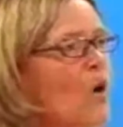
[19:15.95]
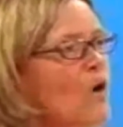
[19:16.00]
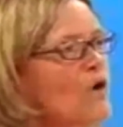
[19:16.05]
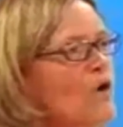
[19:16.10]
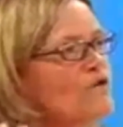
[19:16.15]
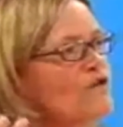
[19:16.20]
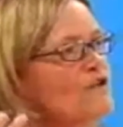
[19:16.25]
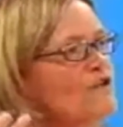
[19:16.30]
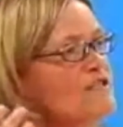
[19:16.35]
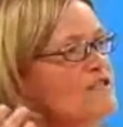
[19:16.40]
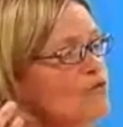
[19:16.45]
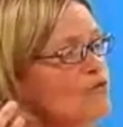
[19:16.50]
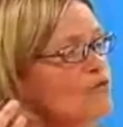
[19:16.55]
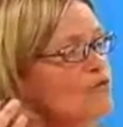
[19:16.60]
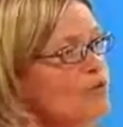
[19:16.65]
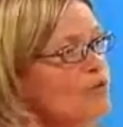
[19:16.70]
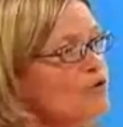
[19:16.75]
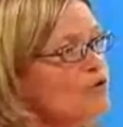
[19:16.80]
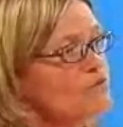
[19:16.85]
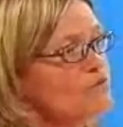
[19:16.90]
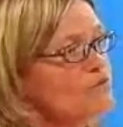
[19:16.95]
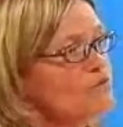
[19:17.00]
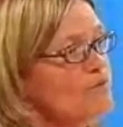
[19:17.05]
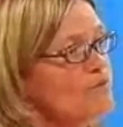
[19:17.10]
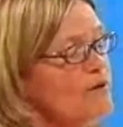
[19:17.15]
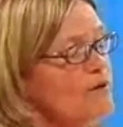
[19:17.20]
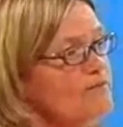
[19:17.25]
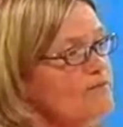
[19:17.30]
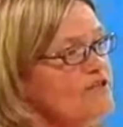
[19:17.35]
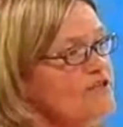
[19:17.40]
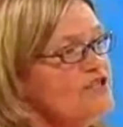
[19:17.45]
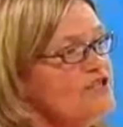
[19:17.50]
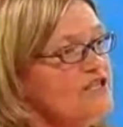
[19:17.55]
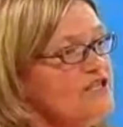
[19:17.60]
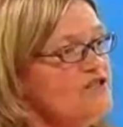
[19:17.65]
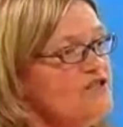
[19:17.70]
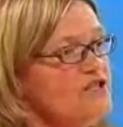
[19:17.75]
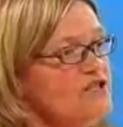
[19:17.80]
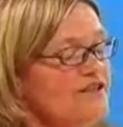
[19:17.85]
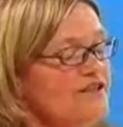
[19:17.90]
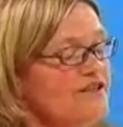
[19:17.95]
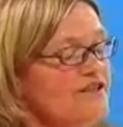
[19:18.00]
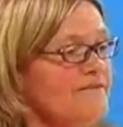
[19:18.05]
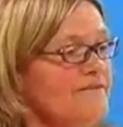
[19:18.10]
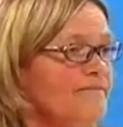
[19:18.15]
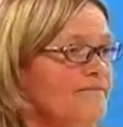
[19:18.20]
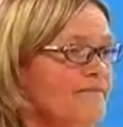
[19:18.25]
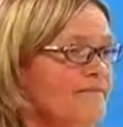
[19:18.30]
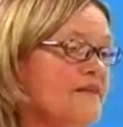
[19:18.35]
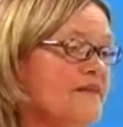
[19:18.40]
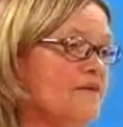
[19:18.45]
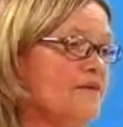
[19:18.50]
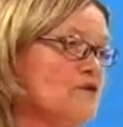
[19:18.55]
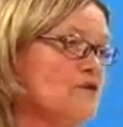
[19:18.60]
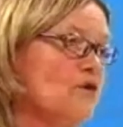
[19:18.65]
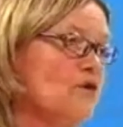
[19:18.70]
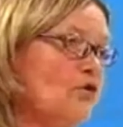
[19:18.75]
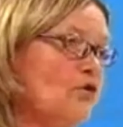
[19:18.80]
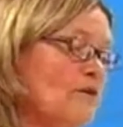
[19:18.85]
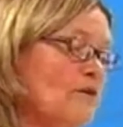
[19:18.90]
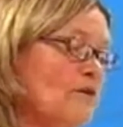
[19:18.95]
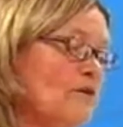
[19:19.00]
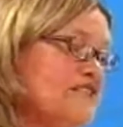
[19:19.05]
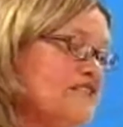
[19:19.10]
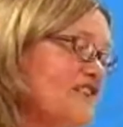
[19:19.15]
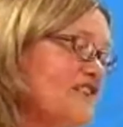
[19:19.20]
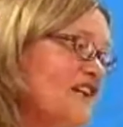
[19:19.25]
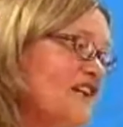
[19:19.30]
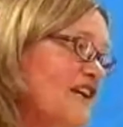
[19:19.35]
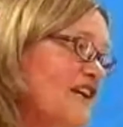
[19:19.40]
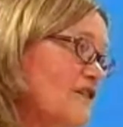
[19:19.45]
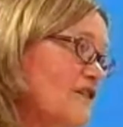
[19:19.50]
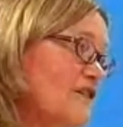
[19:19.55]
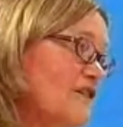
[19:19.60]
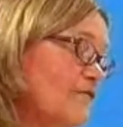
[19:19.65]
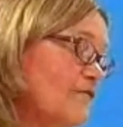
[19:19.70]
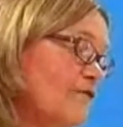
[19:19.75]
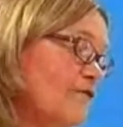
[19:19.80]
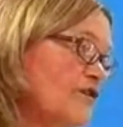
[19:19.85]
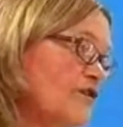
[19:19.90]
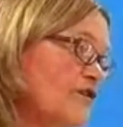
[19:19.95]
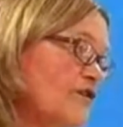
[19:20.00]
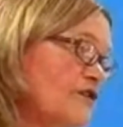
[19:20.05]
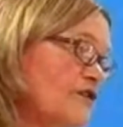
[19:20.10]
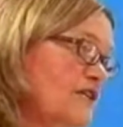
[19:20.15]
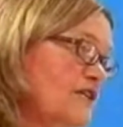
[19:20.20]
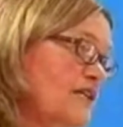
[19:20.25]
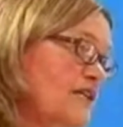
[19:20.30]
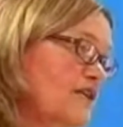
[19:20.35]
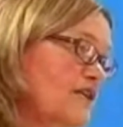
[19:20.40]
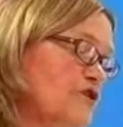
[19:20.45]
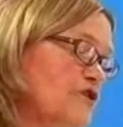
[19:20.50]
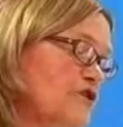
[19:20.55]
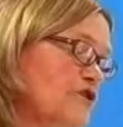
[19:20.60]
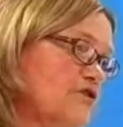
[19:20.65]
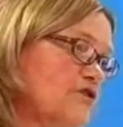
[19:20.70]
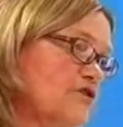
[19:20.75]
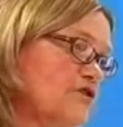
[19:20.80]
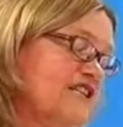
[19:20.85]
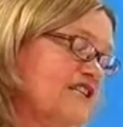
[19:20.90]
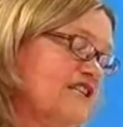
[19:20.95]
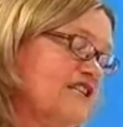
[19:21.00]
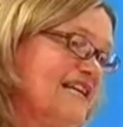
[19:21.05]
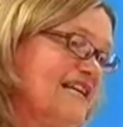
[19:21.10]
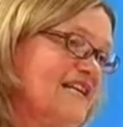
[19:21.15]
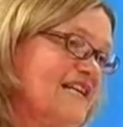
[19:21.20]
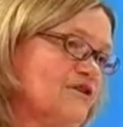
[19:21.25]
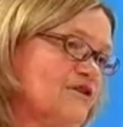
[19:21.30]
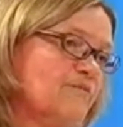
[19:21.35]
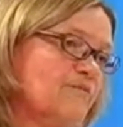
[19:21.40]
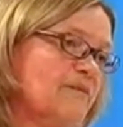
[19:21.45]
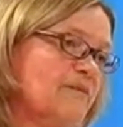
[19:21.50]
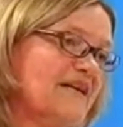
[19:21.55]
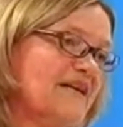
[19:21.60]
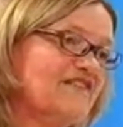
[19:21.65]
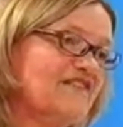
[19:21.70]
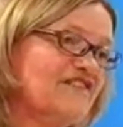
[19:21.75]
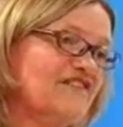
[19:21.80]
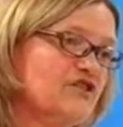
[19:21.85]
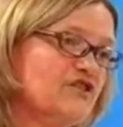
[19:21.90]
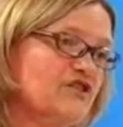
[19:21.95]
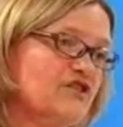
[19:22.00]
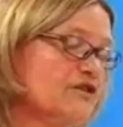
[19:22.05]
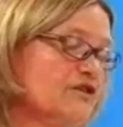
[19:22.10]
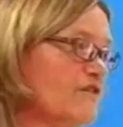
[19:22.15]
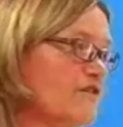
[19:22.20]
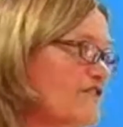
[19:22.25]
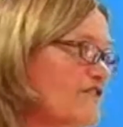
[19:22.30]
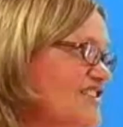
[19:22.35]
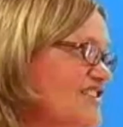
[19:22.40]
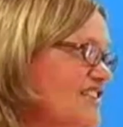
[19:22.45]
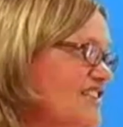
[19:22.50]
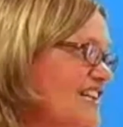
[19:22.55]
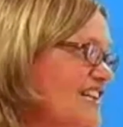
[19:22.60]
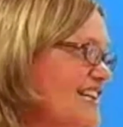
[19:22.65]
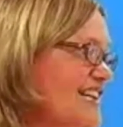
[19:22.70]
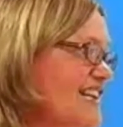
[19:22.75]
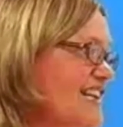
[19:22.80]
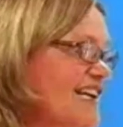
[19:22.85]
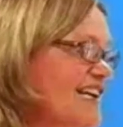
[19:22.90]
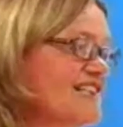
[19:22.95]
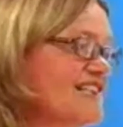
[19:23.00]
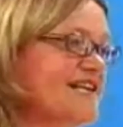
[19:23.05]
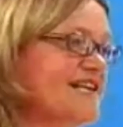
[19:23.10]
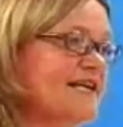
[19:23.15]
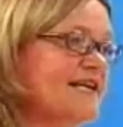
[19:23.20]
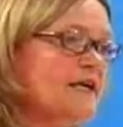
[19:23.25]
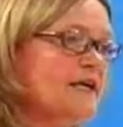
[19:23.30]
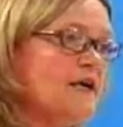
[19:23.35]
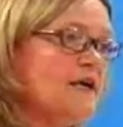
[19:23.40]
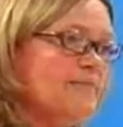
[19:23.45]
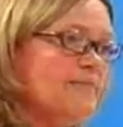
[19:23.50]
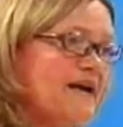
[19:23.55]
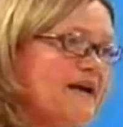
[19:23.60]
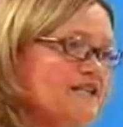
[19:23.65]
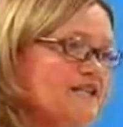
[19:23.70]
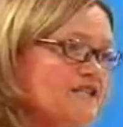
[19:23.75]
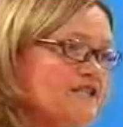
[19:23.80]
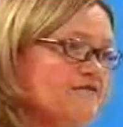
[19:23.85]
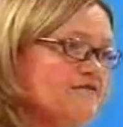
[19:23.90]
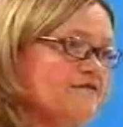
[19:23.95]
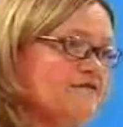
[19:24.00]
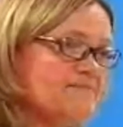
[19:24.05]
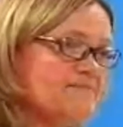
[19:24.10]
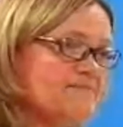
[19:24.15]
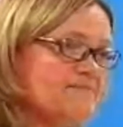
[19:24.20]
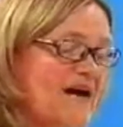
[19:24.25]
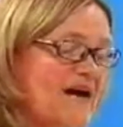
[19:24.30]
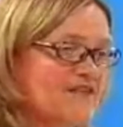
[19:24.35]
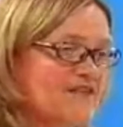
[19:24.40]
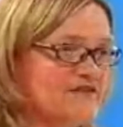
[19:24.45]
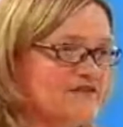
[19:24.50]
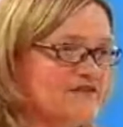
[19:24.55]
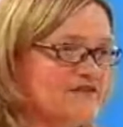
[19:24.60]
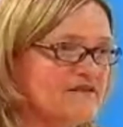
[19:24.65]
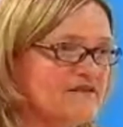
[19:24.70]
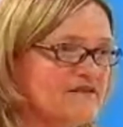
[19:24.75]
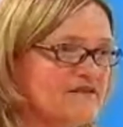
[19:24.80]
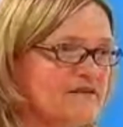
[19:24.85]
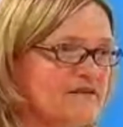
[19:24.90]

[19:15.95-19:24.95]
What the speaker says: these reports were published each year. There was always the front introductory letter by the Taoiseach of the day saying competitiveness matters.